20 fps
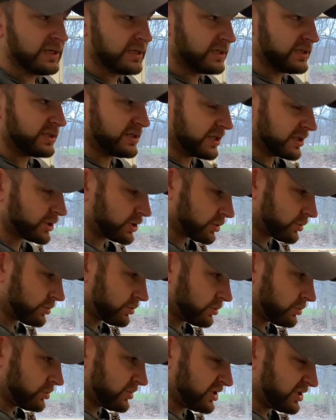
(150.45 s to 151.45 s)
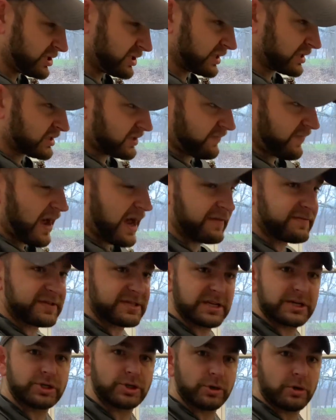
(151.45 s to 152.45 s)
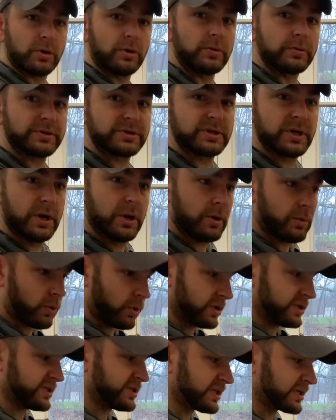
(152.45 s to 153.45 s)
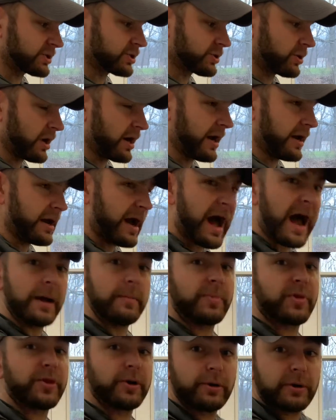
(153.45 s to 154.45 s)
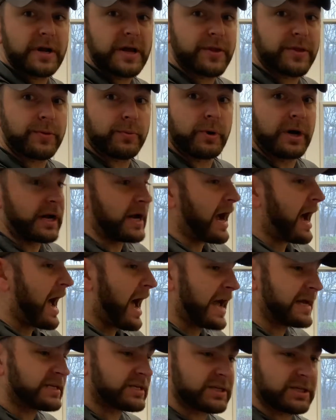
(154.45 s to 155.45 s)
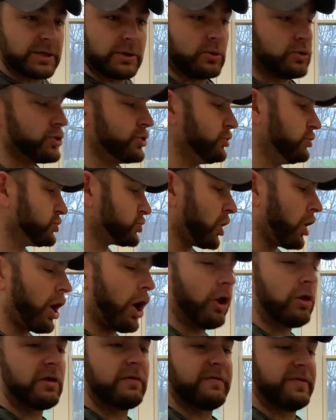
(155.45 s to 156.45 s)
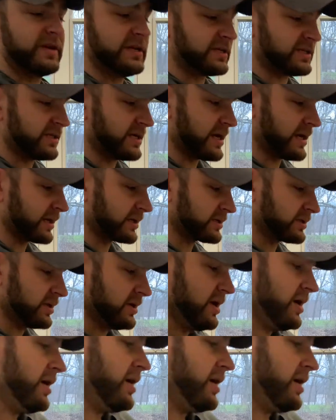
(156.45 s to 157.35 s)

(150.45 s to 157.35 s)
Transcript: 6-year-olds. We're in 6th grade. I'm 33. I still use all of these things.